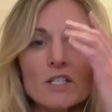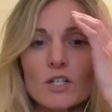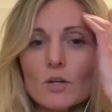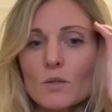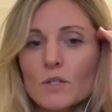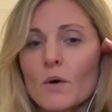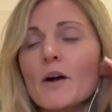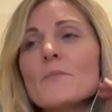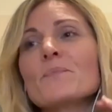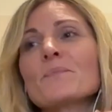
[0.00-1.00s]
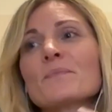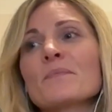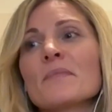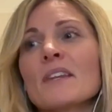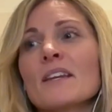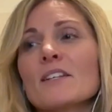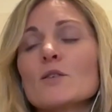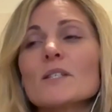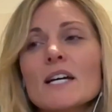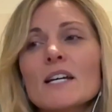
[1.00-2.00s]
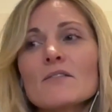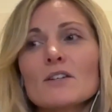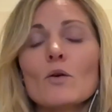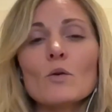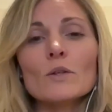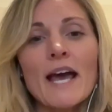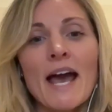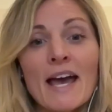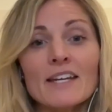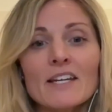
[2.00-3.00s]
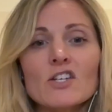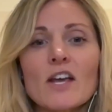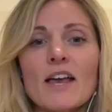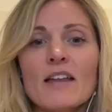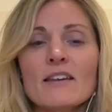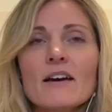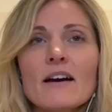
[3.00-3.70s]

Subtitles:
so it's kind of an old adage. And